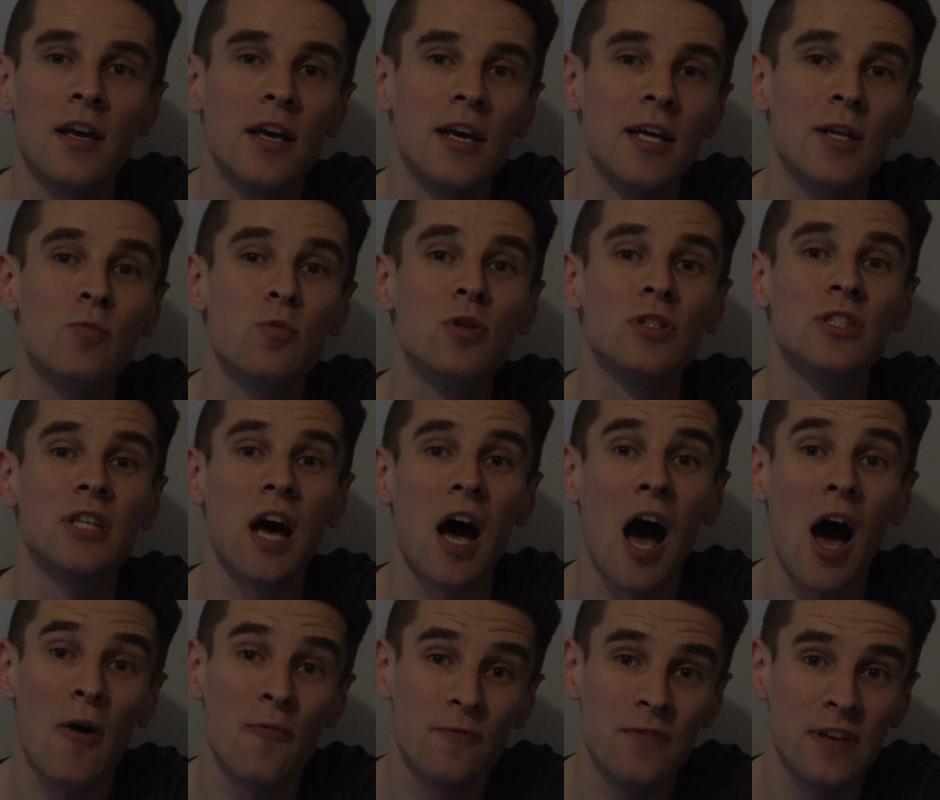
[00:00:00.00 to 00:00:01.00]
It was
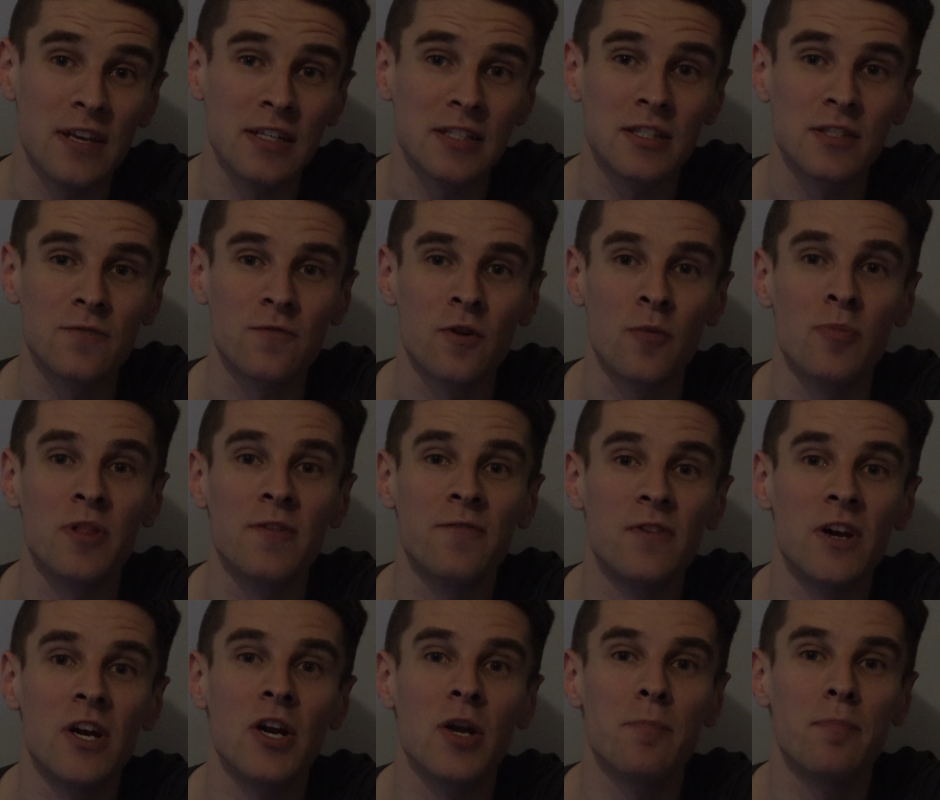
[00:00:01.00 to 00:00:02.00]
obvious from the
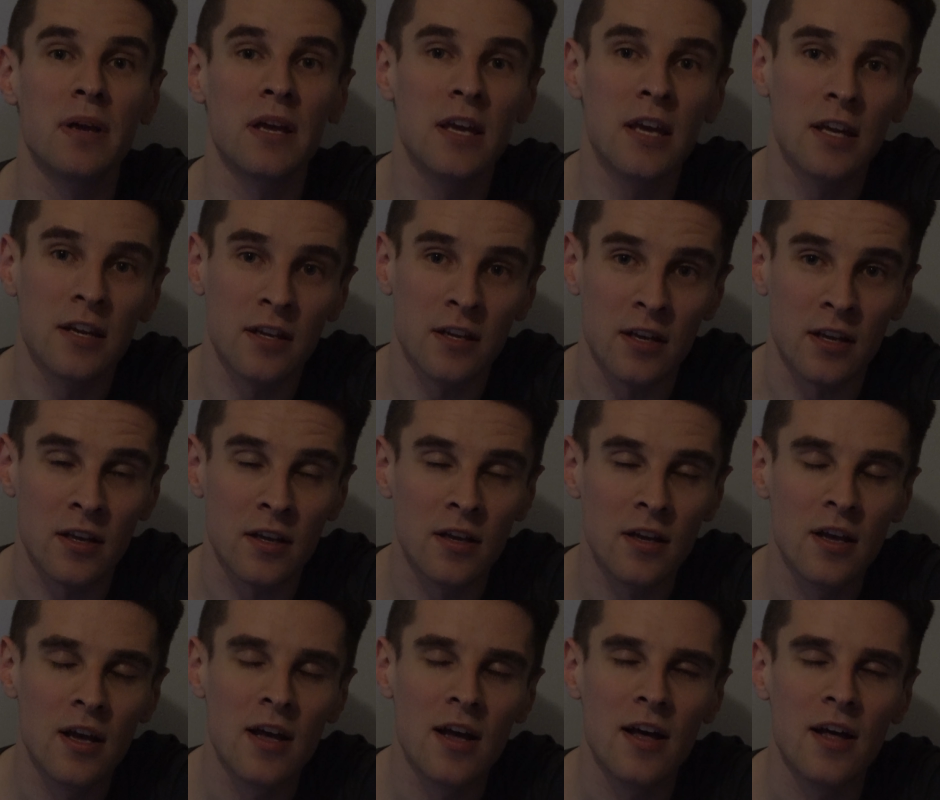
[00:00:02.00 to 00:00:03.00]
very beginning
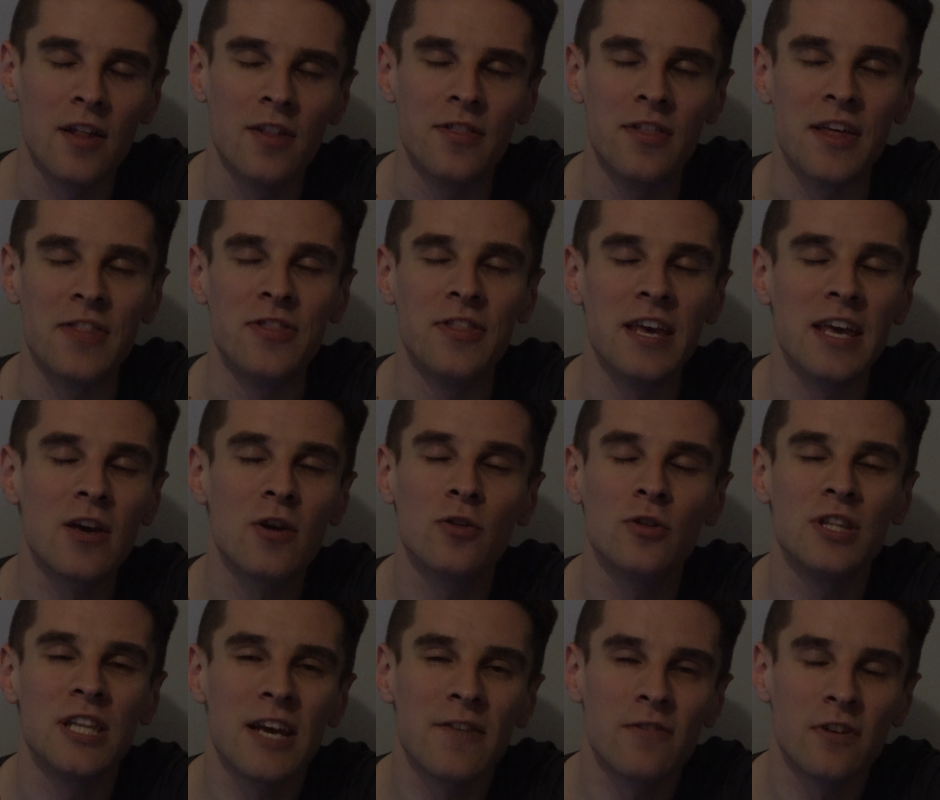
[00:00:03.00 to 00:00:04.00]
that they
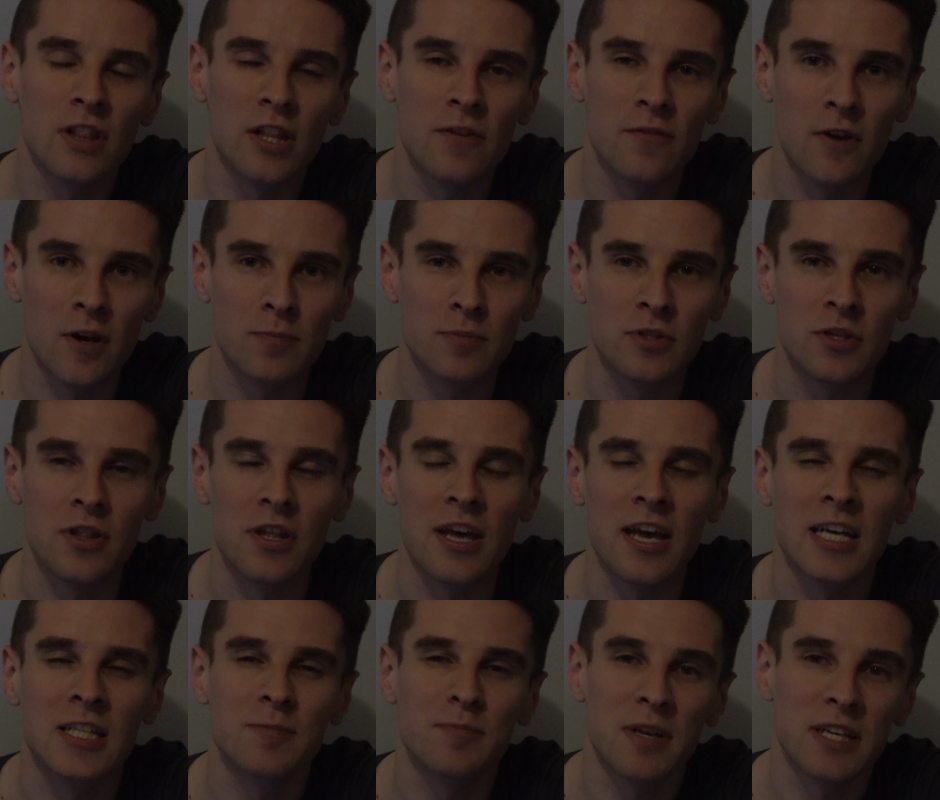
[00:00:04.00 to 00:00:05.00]
could never live up to the
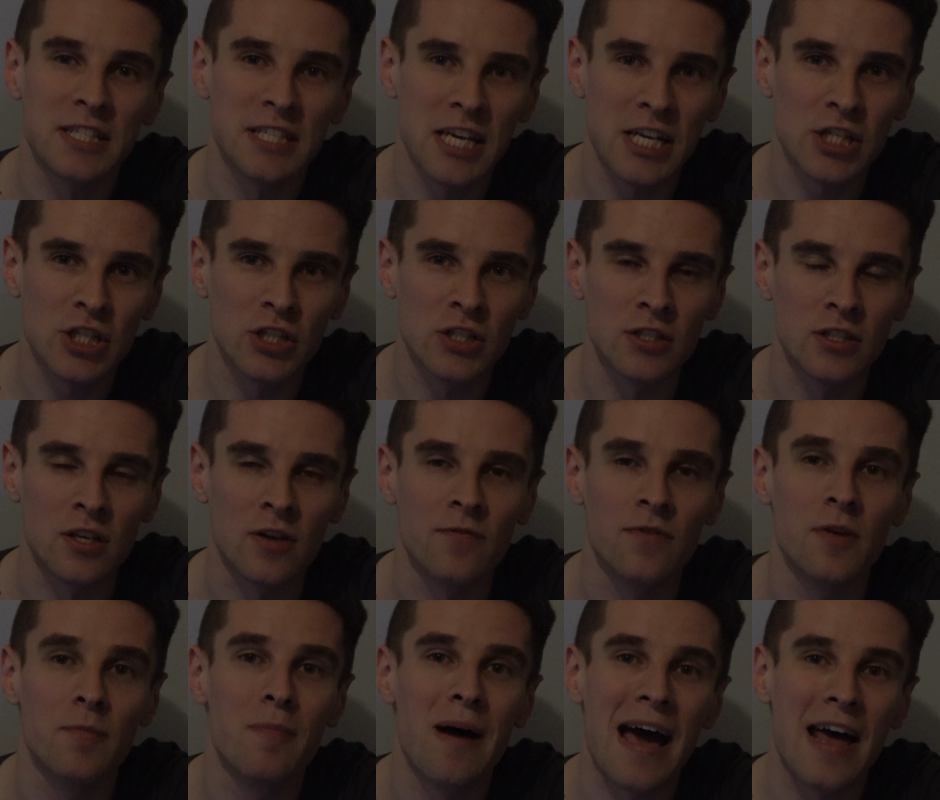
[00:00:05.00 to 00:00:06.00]
expectations of
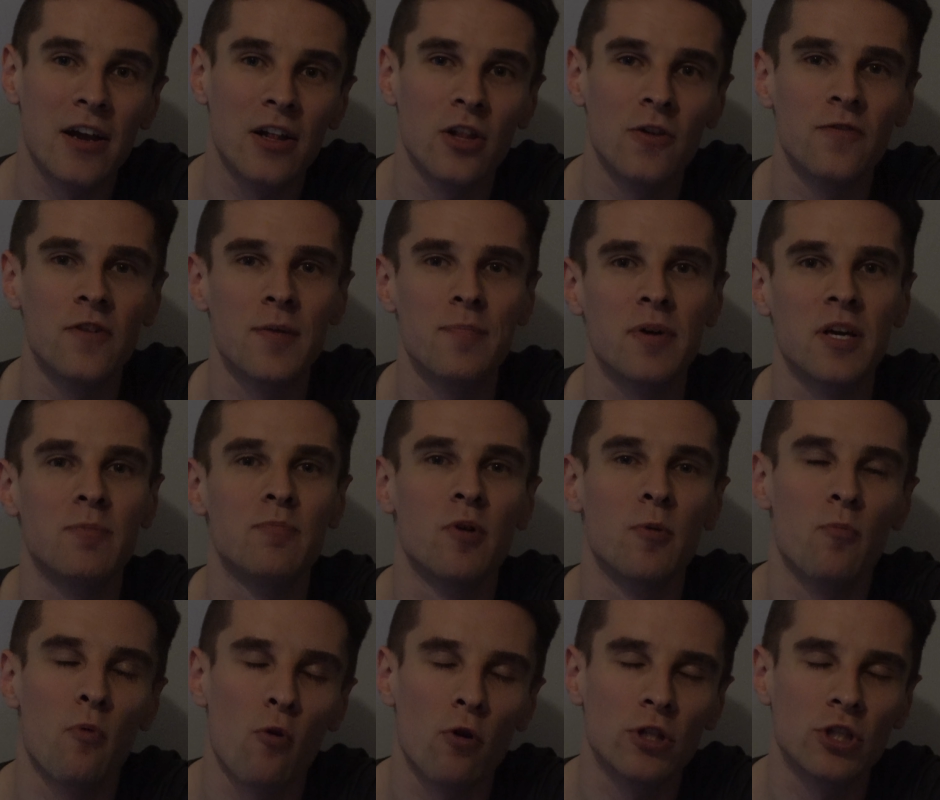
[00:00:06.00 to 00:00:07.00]
the battle of epic
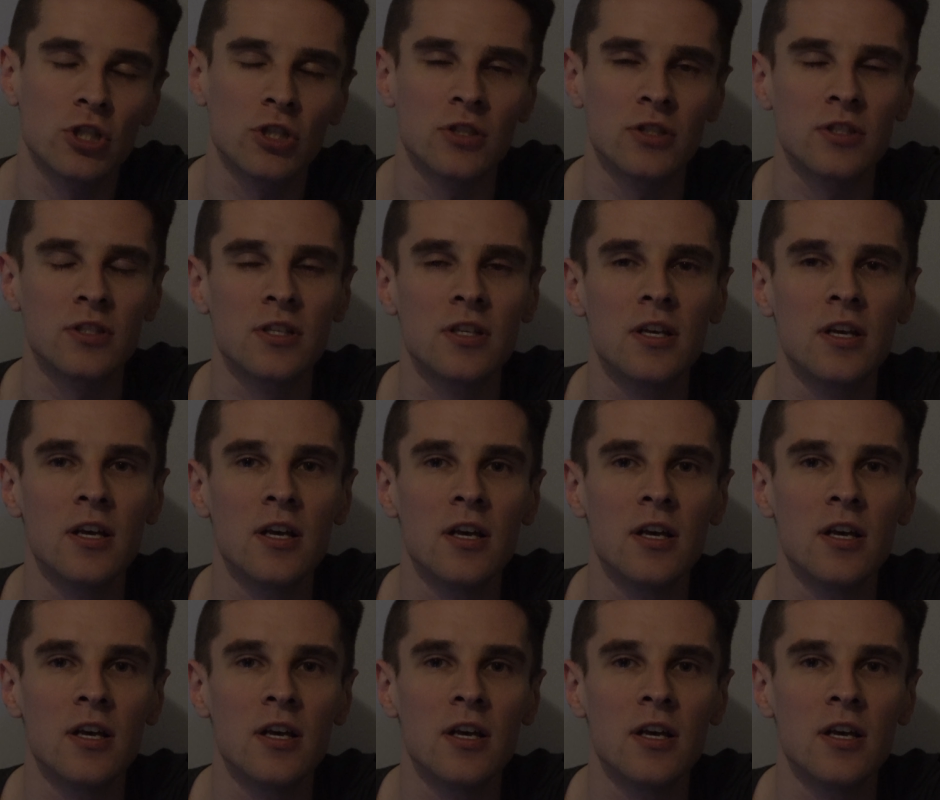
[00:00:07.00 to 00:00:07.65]
proportions,